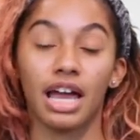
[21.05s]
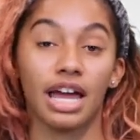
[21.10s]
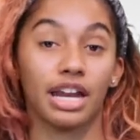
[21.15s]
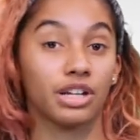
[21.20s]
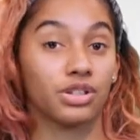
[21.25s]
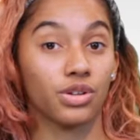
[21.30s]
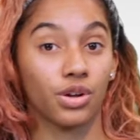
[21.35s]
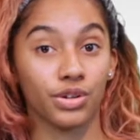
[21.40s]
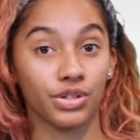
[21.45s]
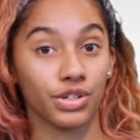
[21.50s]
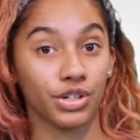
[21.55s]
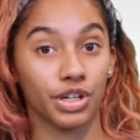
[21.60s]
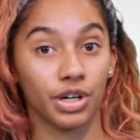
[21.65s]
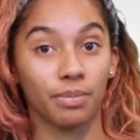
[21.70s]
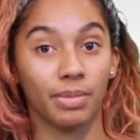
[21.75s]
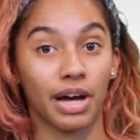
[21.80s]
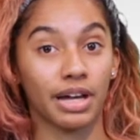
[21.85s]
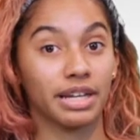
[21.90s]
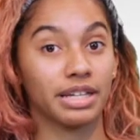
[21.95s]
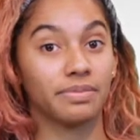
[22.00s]
and it's also
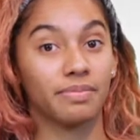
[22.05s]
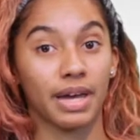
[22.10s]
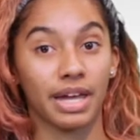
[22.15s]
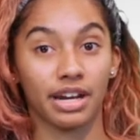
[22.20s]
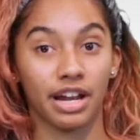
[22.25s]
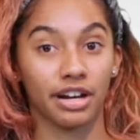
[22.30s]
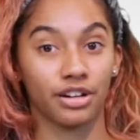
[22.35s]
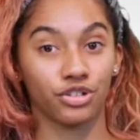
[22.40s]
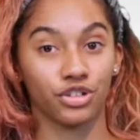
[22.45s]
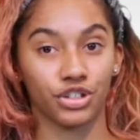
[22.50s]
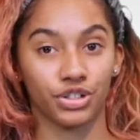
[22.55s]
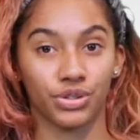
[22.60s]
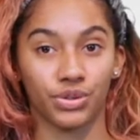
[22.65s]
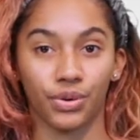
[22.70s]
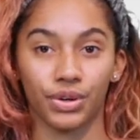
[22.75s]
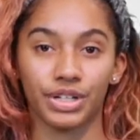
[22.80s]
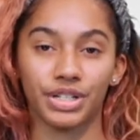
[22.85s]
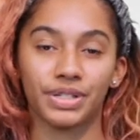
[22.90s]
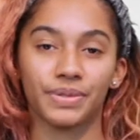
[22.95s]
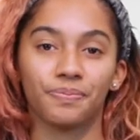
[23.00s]
your body's main energy
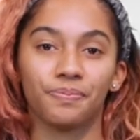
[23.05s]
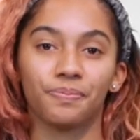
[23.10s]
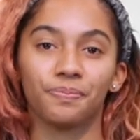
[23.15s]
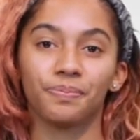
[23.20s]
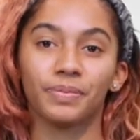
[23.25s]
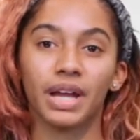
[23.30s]
source.